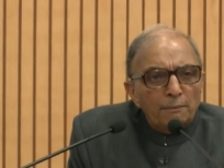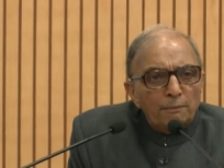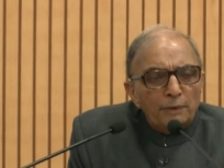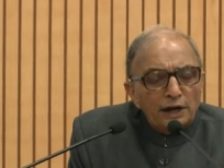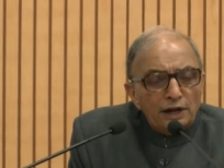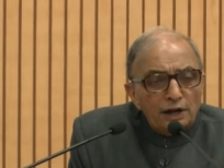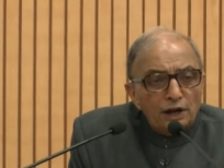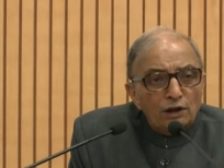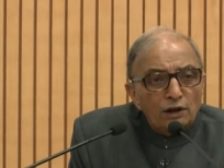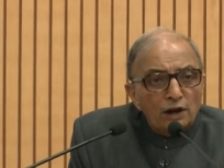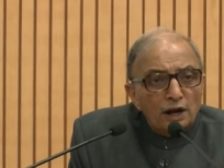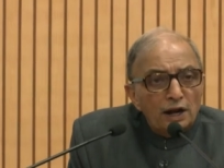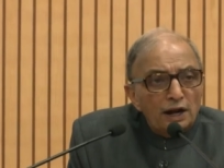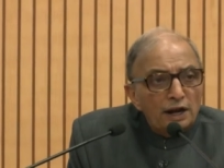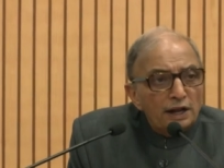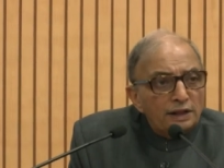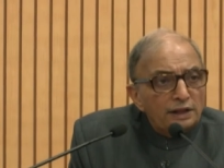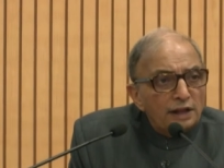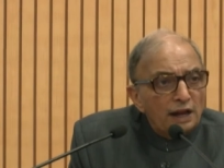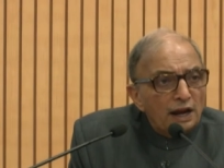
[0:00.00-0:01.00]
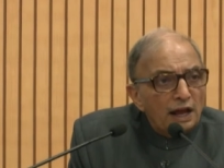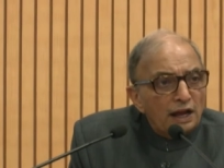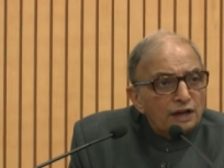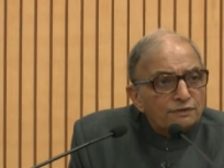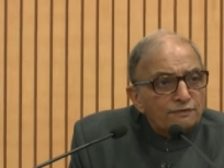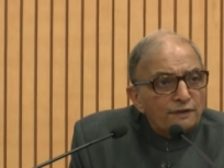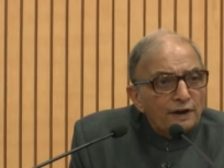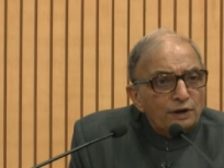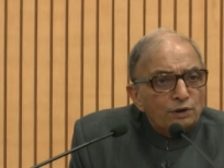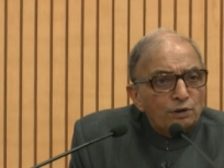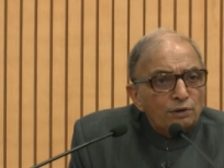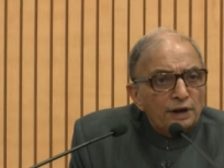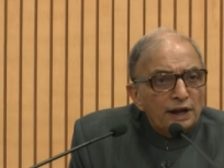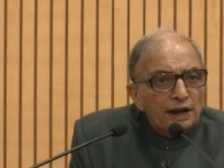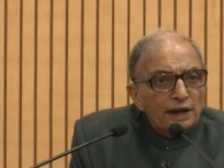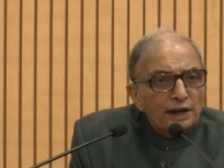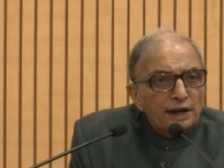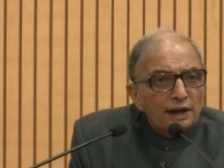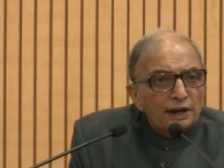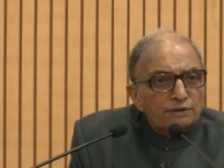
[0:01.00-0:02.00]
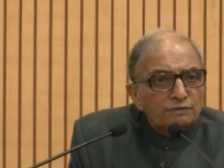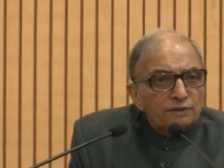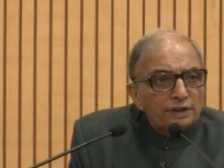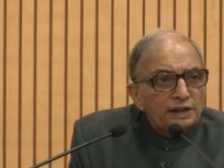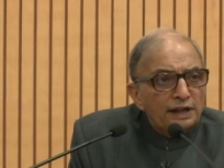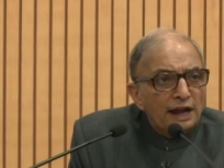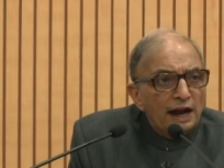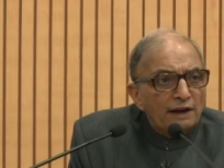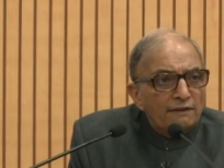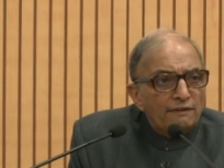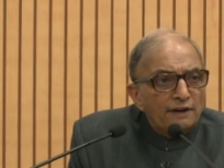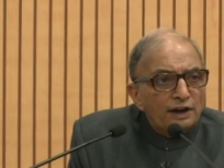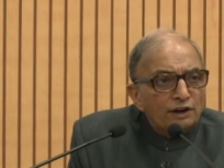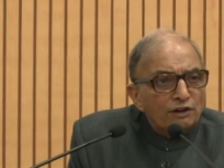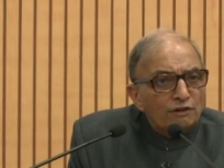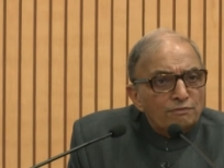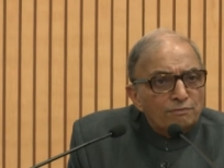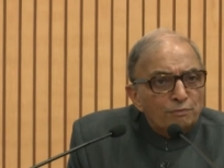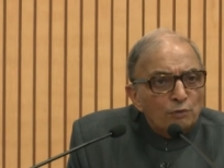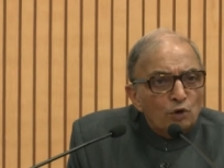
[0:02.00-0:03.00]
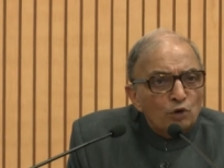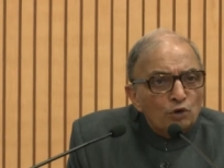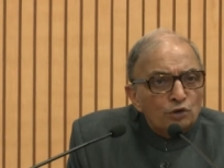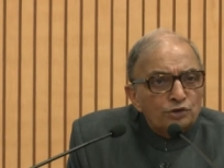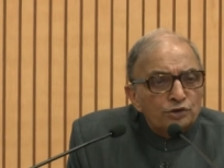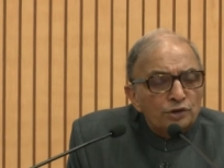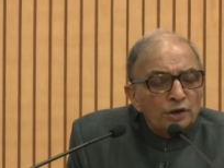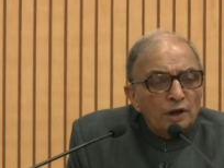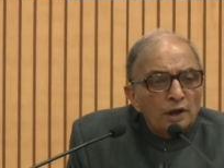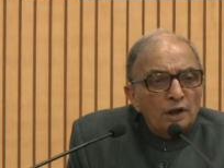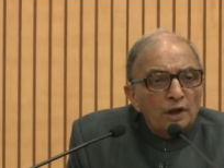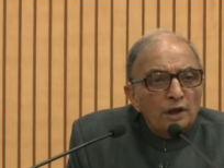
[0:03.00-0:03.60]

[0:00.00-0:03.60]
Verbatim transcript: particularly in the last five to 10 years with the advent of MOOCs